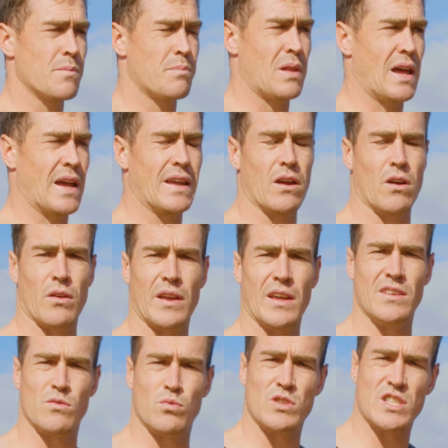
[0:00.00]
you're playing on
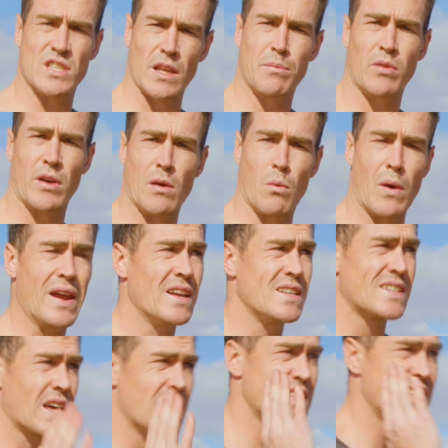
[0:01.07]
is slippery and wet,
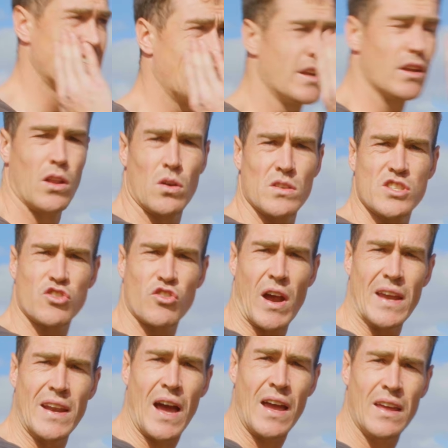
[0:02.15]
it's going to skid a lot
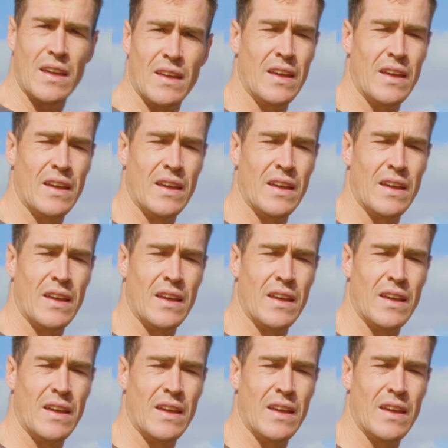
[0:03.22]
straighter.